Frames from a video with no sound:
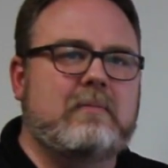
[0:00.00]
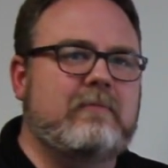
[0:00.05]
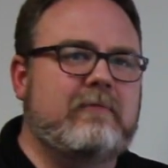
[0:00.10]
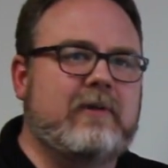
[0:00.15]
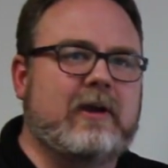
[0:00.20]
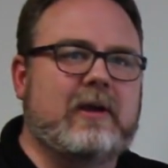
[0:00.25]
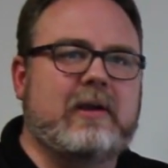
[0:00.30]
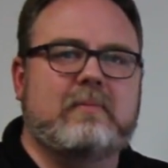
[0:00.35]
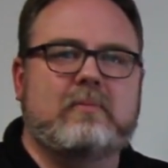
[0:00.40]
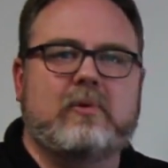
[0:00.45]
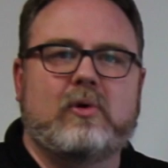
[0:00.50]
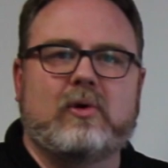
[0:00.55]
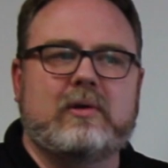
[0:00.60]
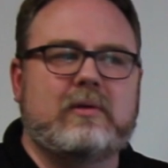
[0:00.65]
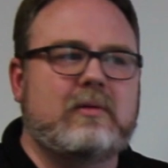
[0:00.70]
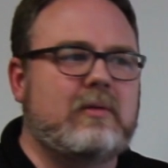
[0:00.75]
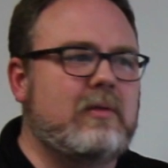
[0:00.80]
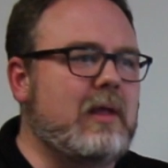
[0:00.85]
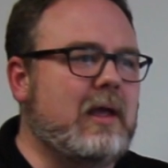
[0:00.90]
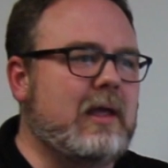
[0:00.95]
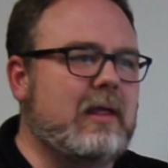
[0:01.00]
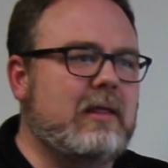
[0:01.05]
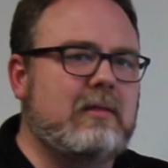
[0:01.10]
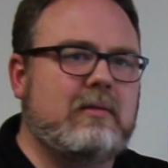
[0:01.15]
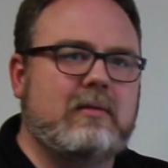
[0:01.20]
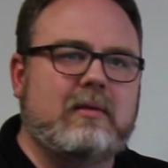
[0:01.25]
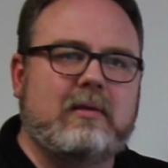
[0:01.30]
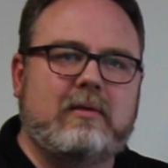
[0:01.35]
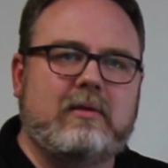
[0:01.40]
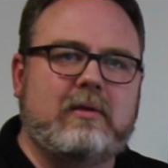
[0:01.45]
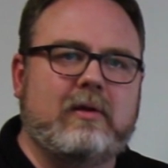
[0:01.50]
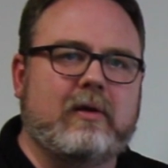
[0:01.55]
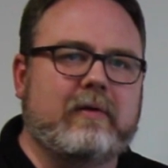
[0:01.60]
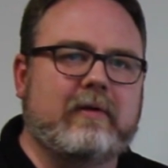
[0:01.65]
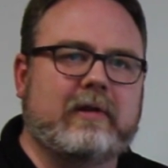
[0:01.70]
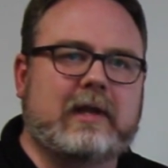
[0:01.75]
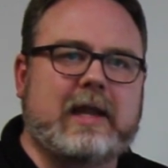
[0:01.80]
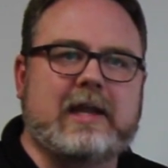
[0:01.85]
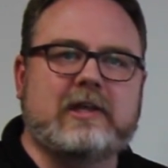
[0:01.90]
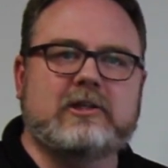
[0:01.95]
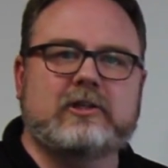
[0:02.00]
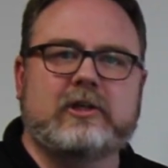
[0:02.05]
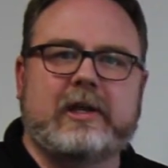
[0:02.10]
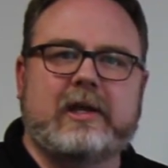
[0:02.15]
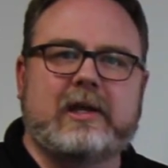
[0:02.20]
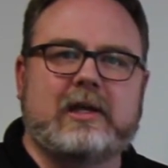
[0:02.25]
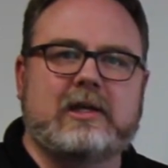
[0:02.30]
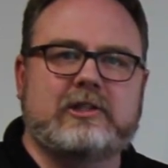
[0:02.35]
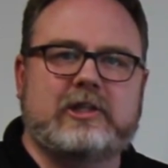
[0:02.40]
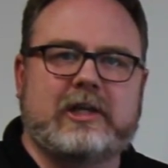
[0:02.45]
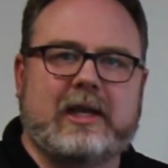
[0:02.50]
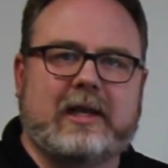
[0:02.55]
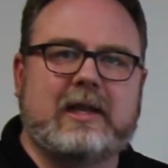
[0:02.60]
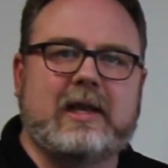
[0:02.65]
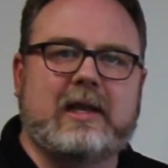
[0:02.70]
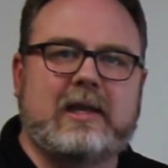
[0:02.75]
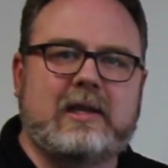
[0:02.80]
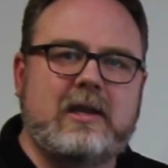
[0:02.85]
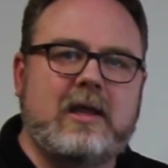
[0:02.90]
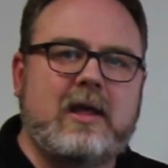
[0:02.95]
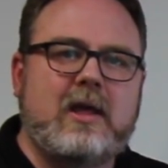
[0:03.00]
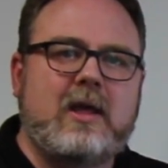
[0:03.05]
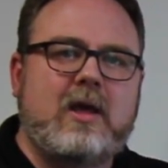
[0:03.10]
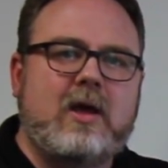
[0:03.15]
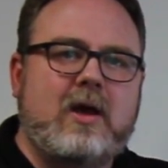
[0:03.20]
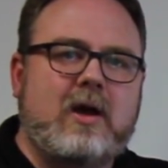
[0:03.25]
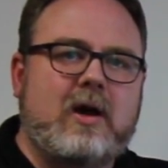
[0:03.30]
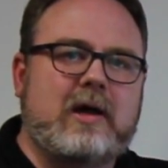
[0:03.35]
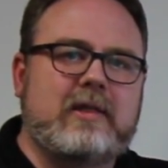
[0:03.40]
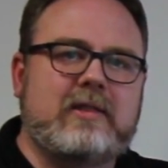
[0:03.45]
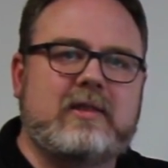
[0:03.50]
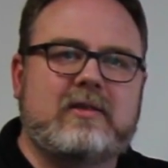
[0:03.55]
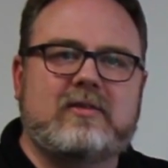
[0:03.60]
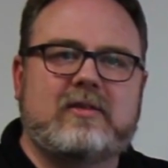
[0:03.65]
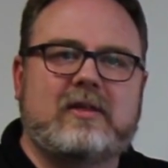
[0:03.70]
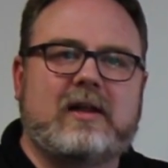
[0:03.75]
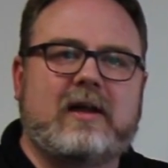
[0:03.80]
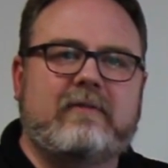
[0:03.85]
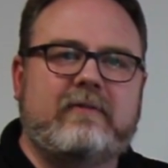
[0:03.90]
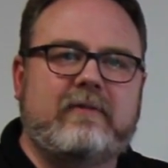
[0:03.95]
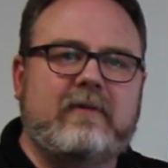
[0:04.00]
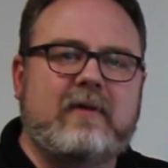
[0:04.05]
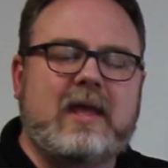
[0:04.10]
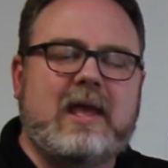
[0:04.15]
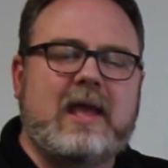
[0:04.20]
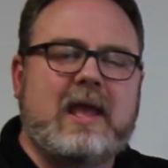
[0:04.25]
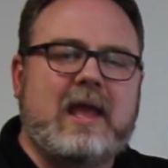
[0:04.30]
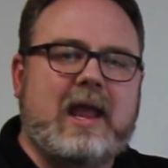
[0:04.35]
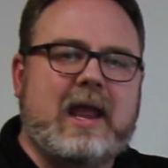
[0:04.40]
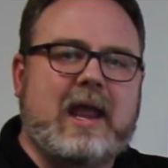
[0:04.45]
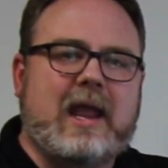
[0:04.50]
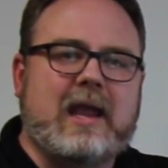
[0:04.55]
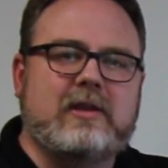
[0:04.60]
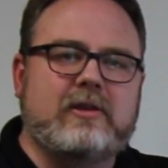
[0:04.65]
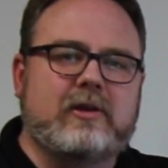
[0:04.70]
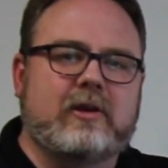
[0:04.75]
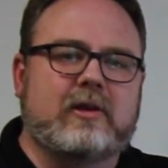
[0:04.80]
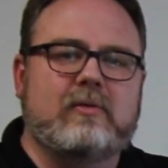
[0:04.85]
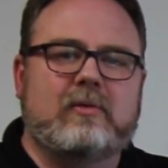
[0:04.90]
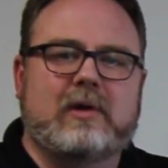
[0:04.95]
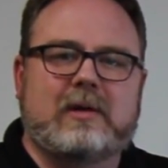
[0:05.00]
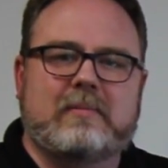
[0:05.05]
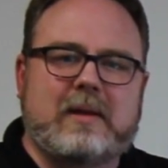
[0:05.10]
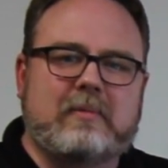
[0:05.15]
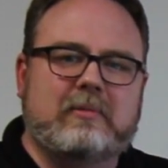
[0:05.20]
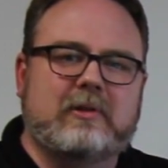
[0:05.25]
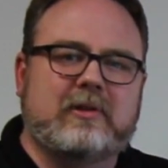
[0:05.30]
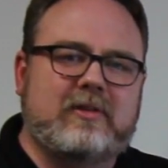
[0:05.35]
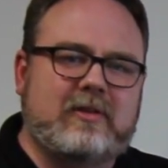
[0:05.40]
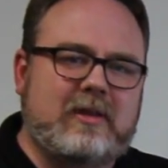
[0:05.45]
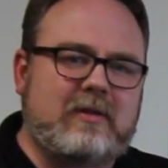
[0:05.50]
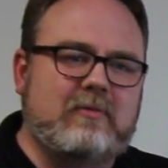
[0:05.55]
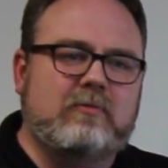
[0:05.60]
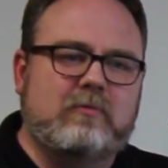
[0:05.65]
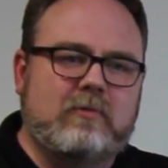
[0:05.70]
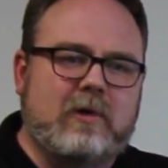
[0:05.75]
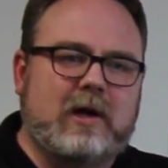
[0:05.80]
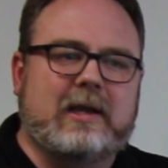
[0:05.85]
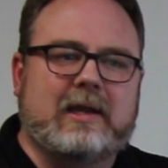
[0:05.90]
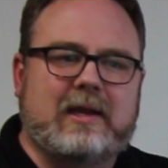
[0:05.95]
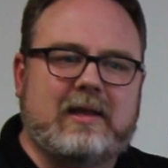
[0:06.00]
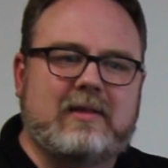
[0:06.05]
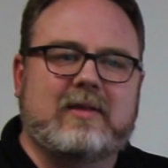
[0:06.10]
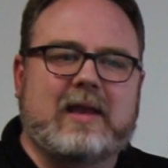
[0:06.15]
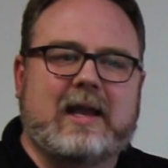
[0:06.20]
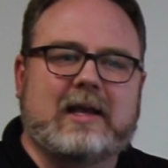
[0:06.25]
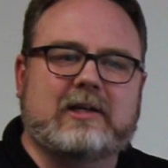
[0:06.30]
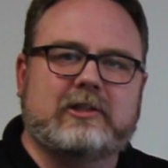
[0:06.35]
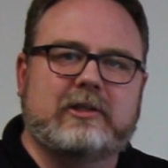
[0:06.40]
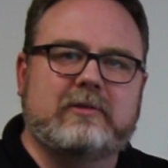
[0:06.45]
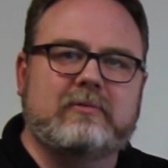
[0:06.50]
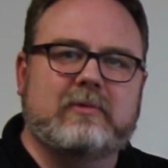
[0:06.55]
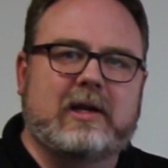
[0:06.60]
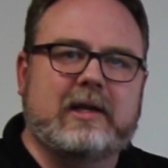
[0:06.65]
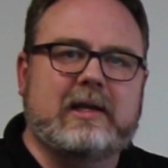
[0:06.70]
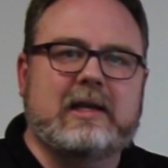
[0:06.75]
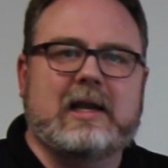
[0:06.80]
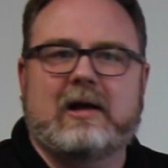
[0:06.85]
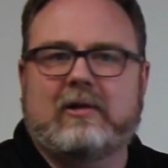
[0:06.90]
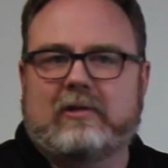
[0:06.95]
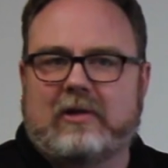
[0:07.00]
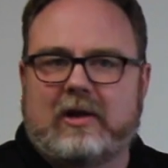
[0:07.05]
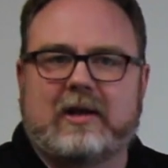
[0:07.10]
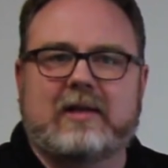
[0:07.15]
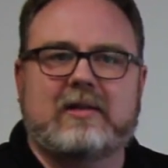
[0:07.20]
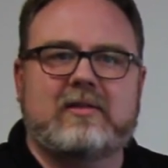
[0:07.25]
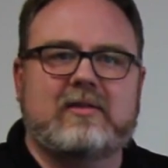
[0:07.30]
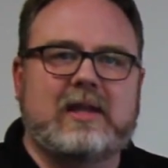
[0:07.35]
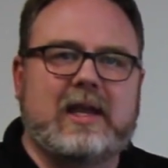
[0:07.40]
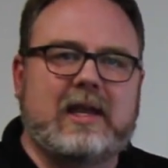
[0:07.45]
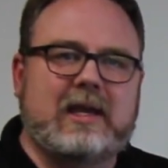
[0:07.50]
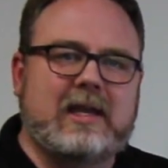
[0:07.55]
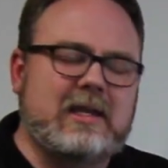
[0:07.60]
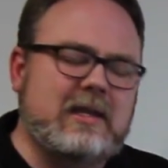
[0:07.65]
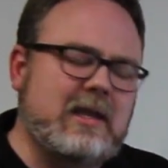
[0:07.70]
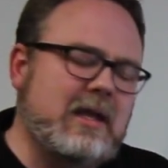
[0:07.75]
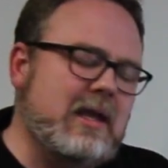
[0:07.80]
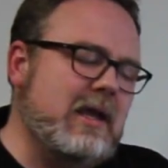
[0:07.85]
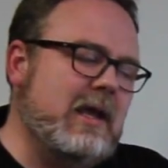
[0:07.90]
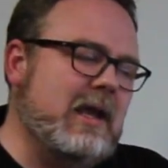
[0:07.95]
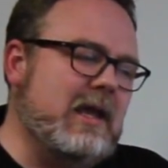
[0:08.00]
Very important. You're occasionally going to check in on this stuff, and you're going to want to be able to see what is actually running, how long it's taking.